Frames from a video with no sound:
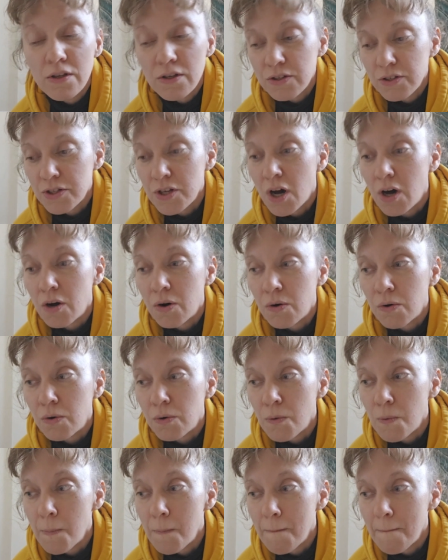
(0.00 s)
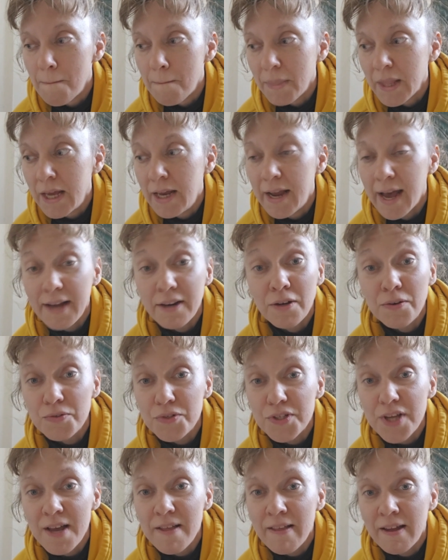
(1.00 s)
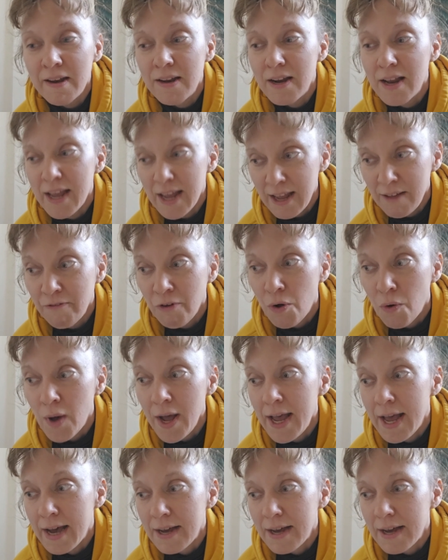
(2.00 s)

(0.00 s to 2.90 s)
So, and I don't say that in a hateful way.